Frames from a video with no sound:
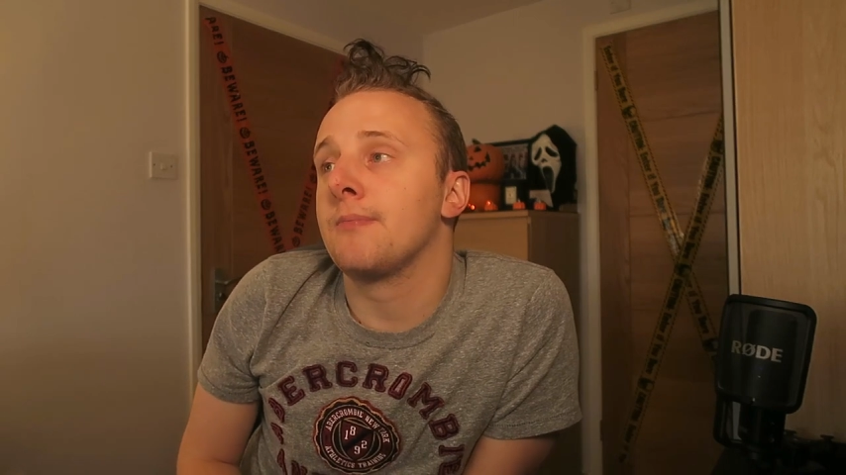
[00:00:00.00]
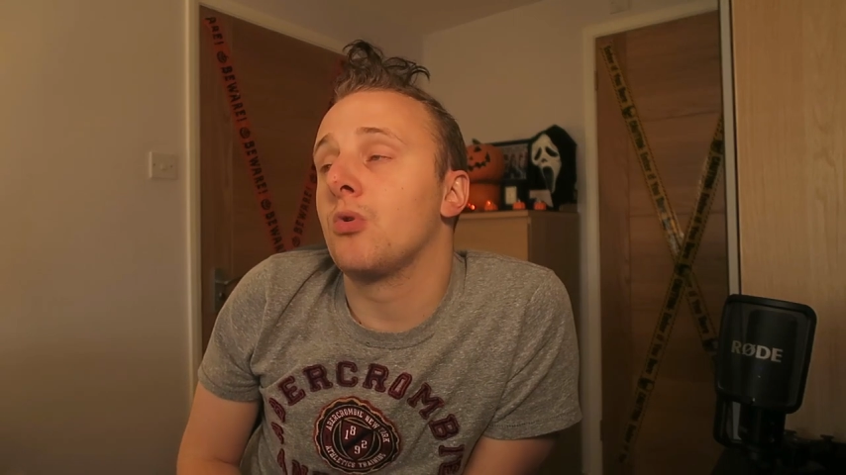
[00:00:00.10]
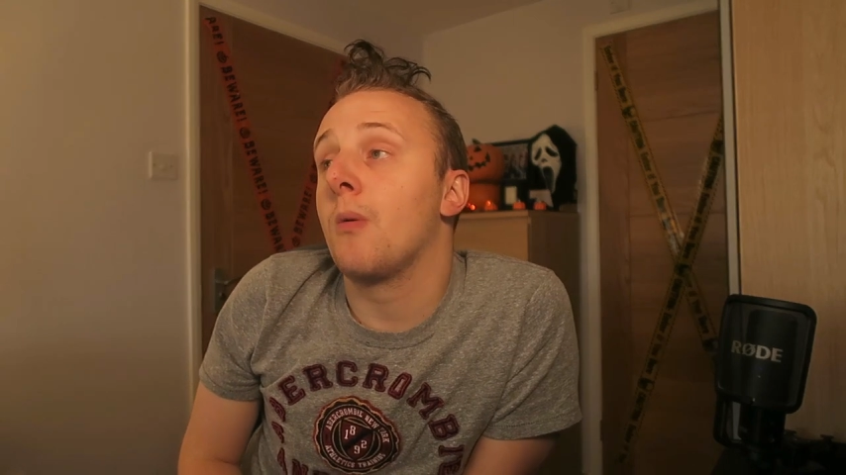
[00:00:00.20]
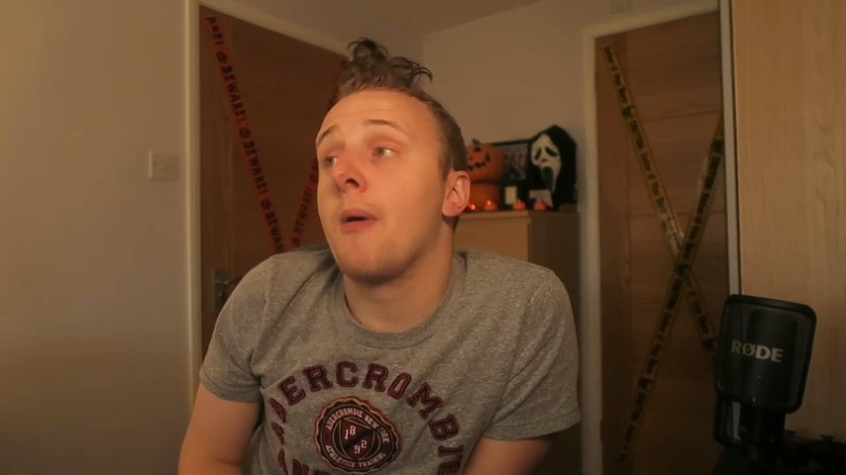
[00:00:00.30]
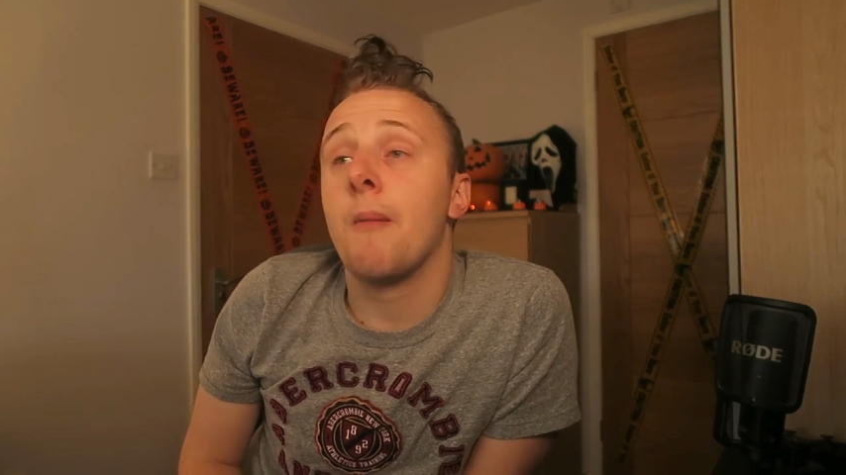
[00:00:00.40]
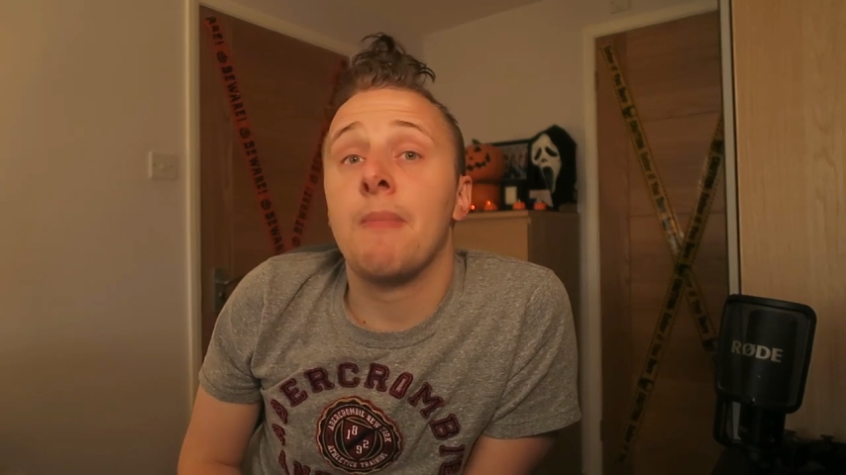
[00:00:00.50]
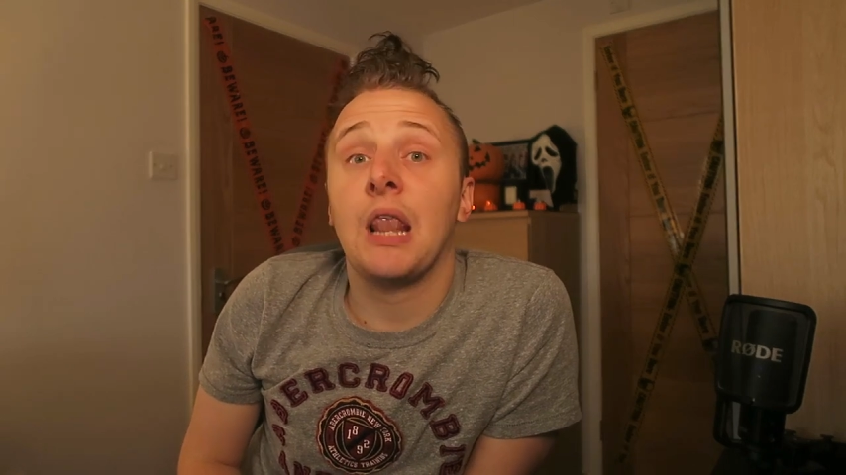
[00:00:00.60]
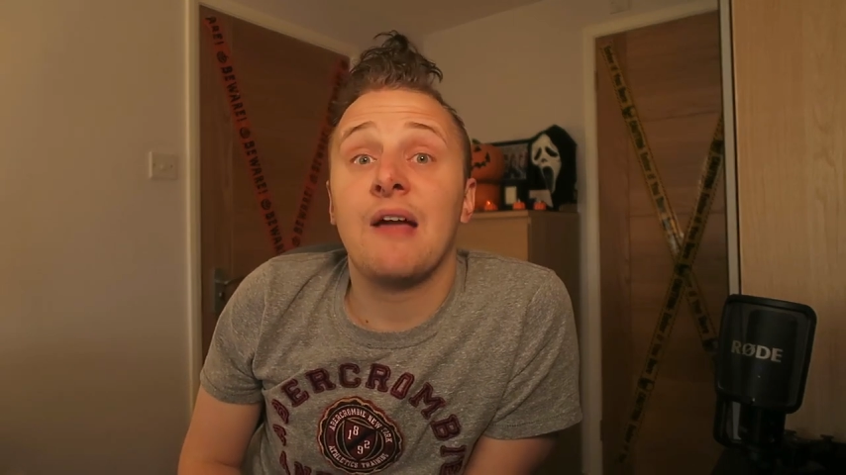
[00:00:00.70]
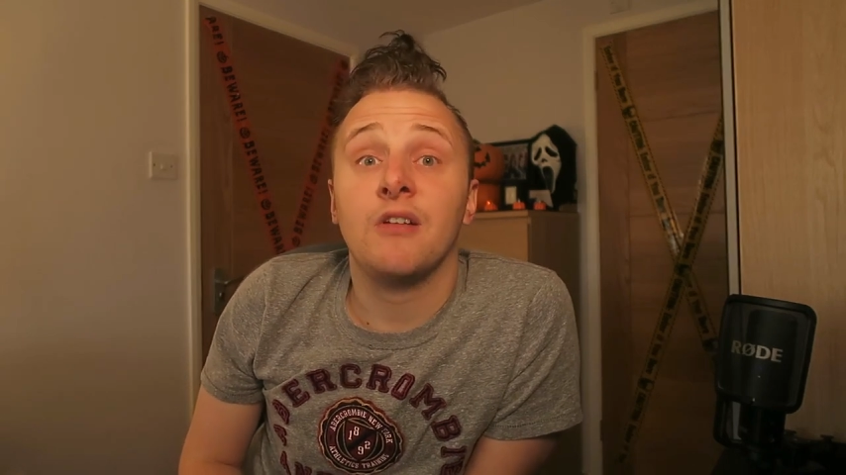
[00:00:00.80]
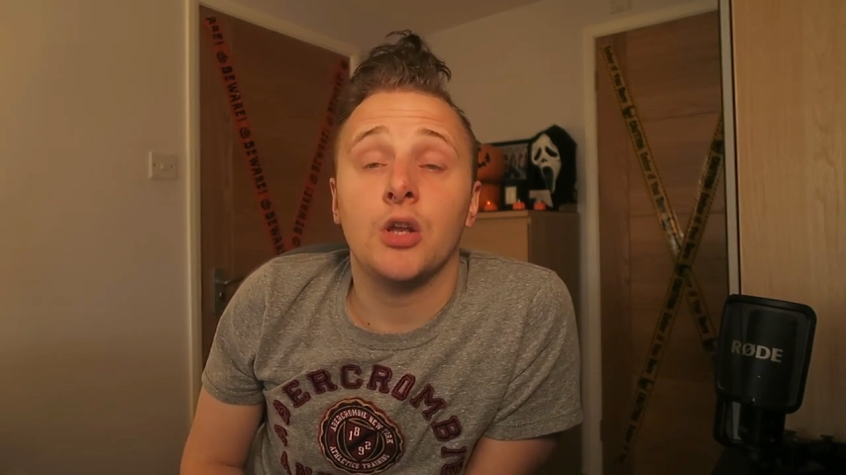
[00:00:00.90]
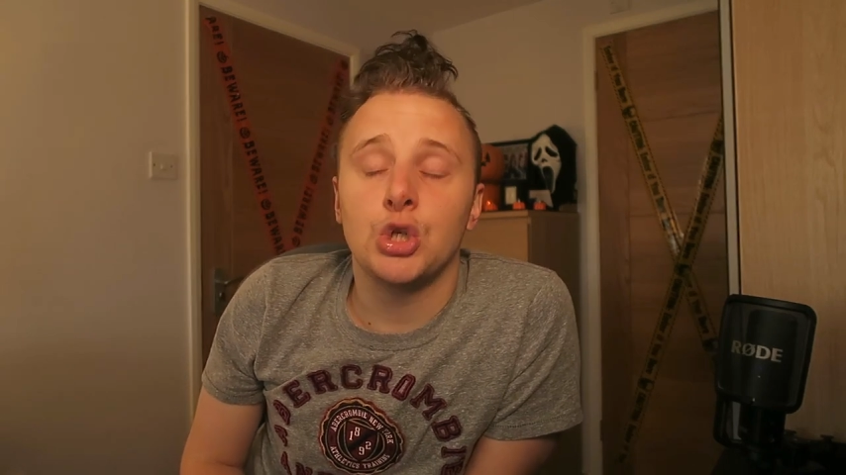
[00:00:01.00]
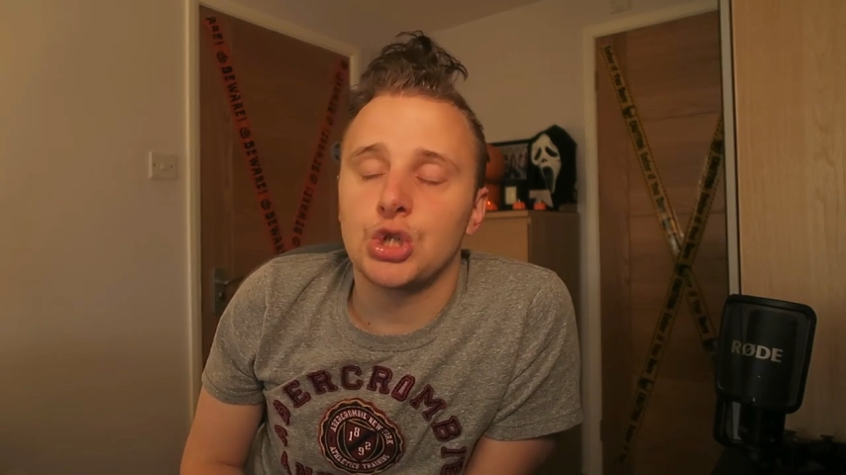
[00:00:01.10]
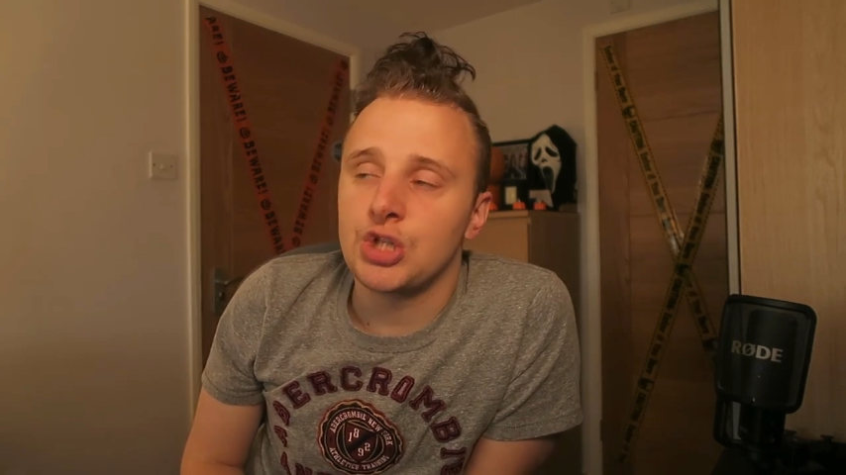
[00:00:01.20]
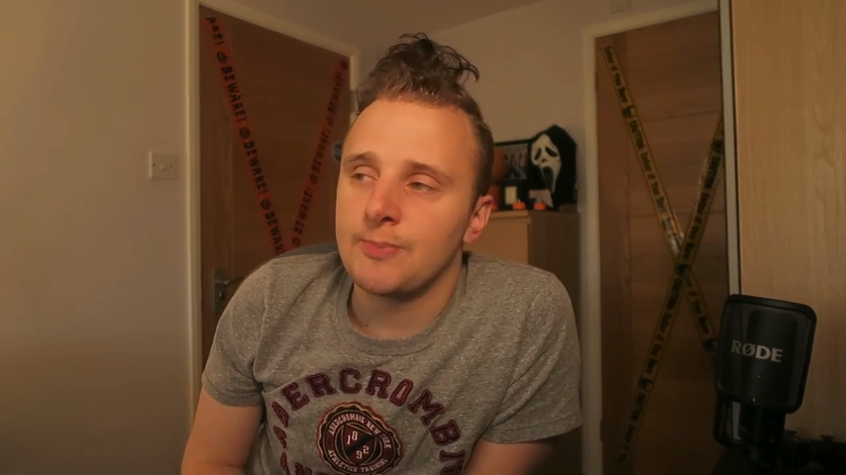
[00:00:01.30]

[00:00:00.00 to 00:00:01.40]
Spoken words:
more malevolent